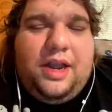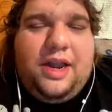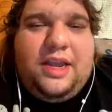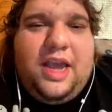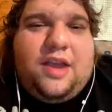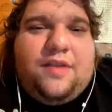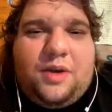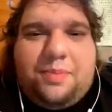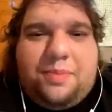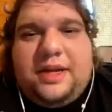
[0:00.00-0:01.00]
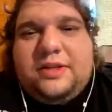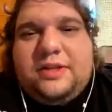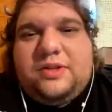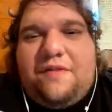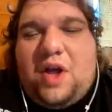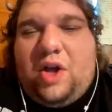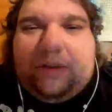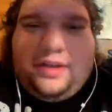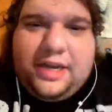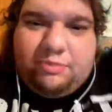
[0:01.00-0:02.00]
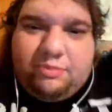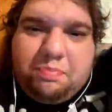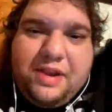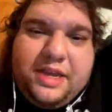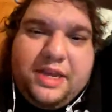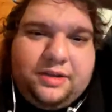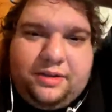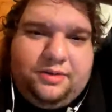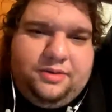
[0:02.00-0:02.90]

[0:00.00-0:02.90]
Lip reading: and he gave up against, of all teams, Pitt.